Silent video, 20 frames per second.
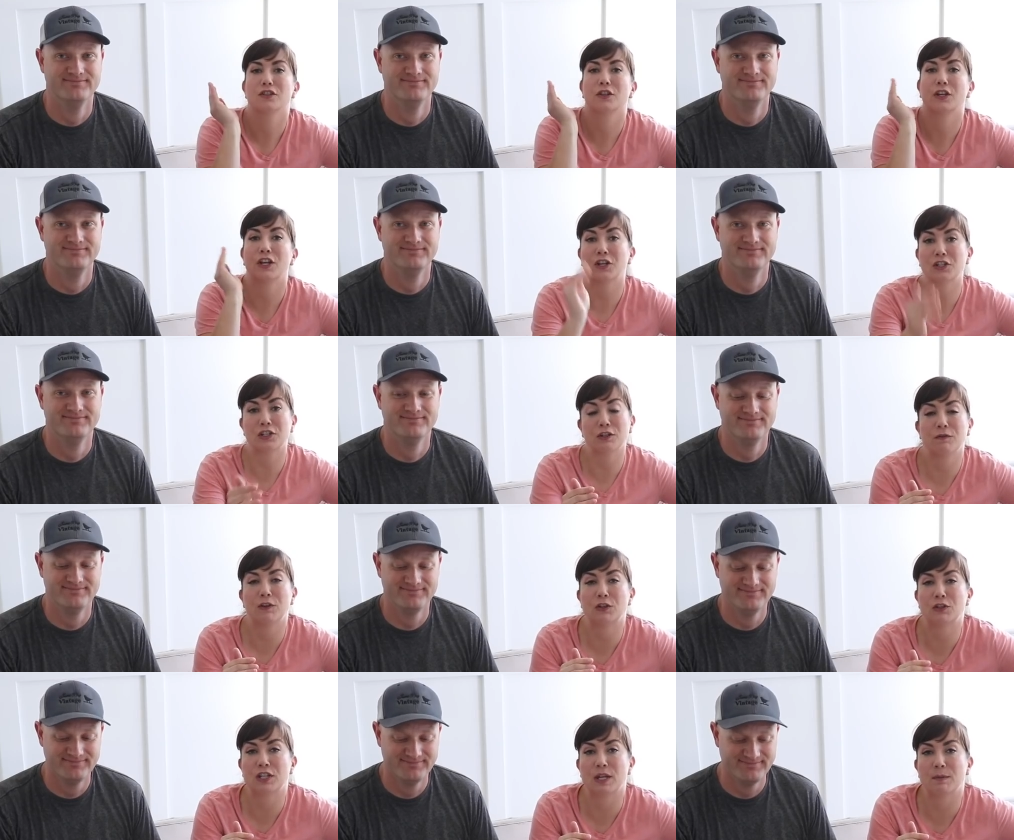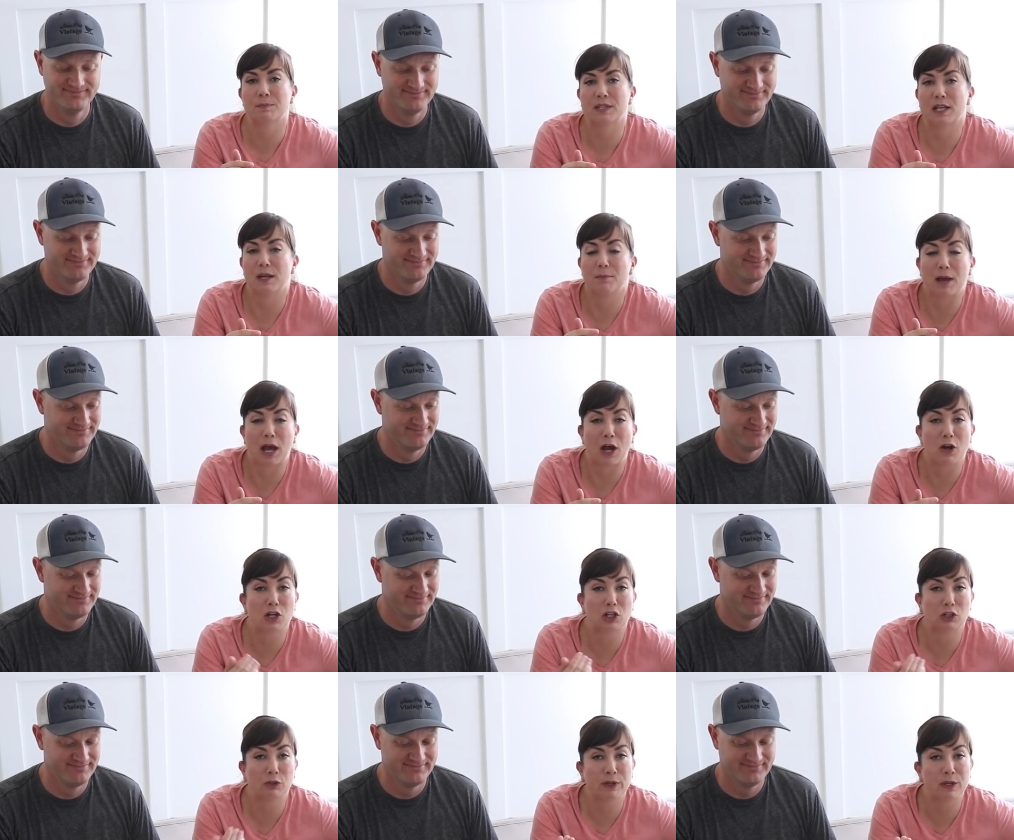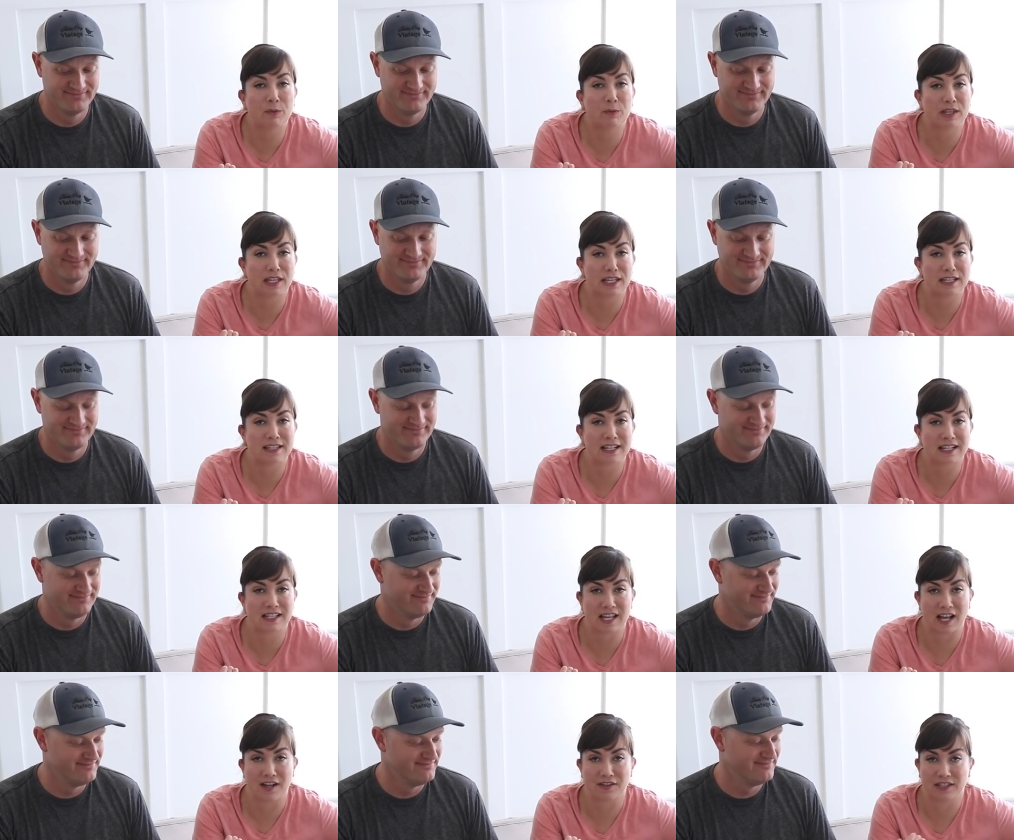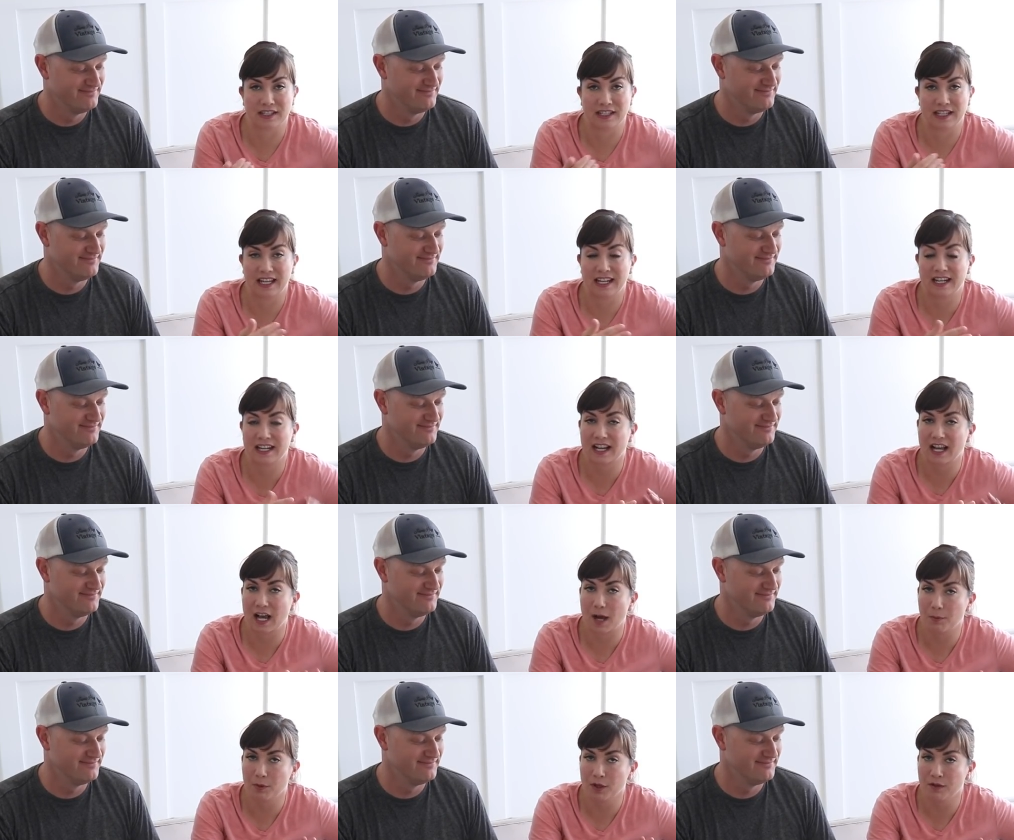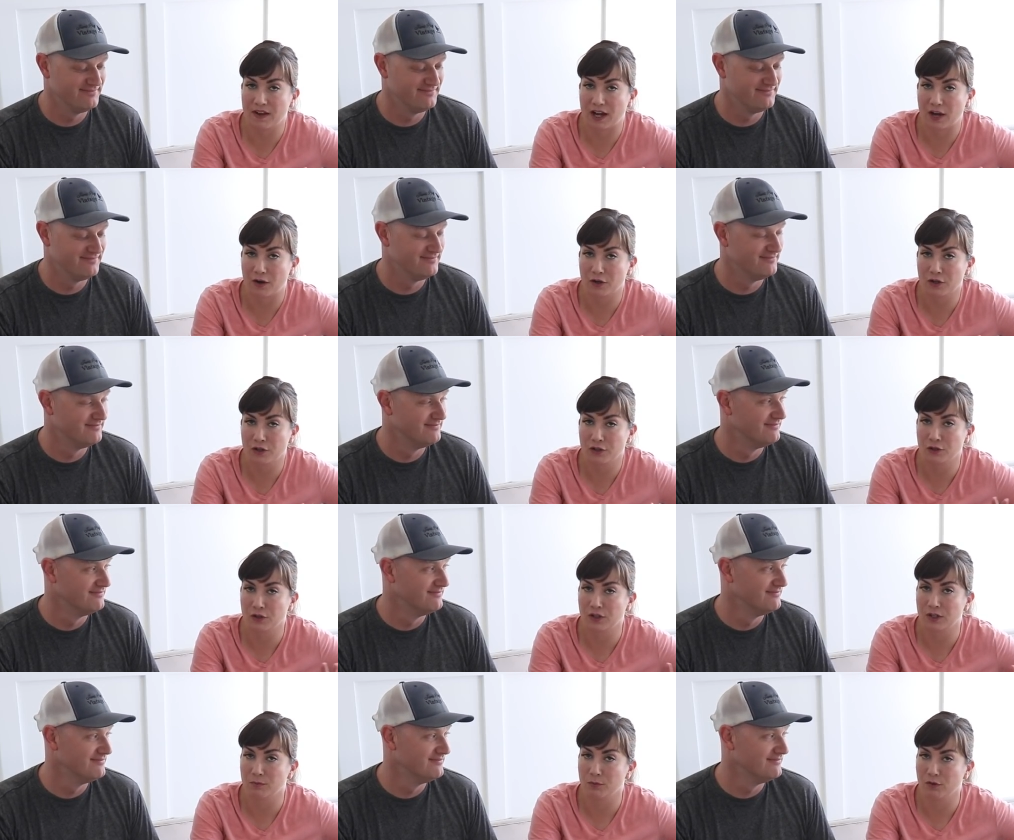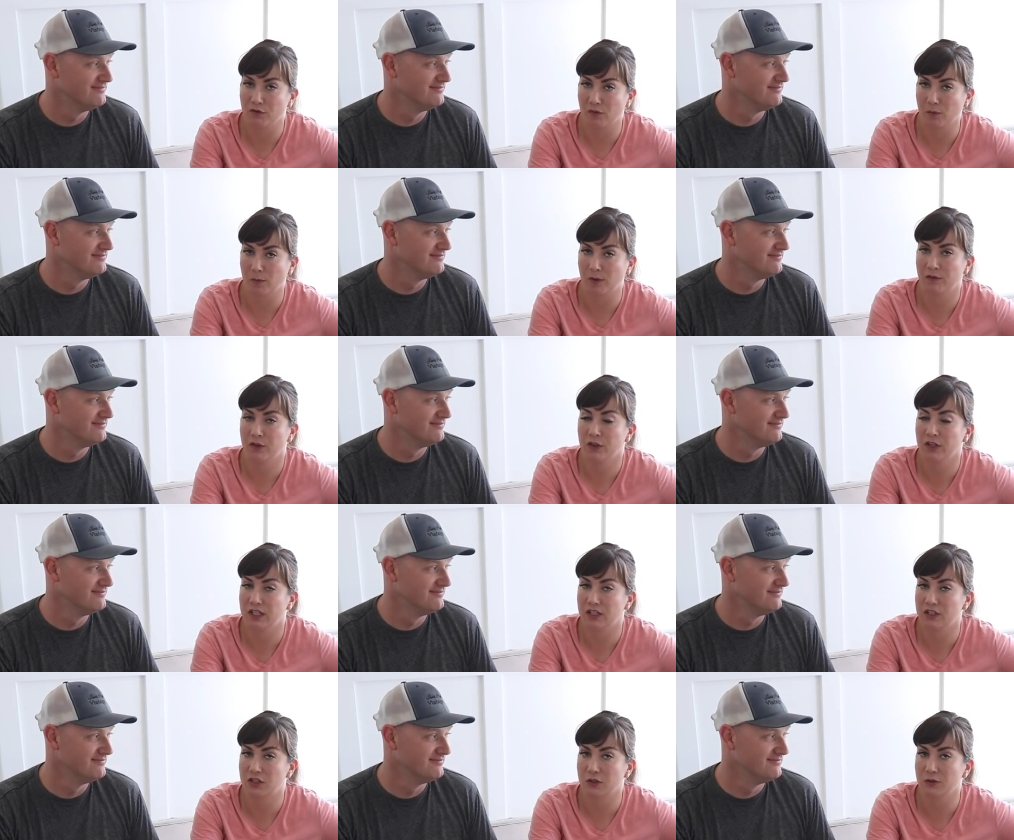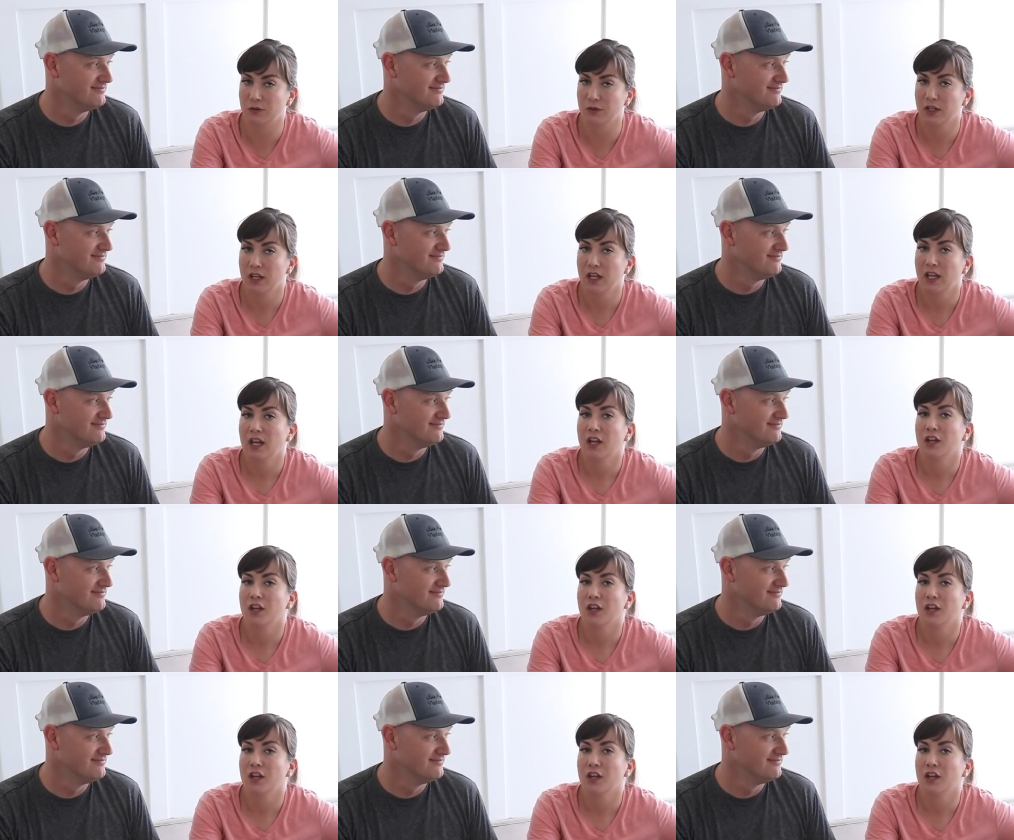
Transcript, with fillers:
Speaker 1: So here's a few tips about gluing with E6000. In a couple of hours, you can move them if you need to.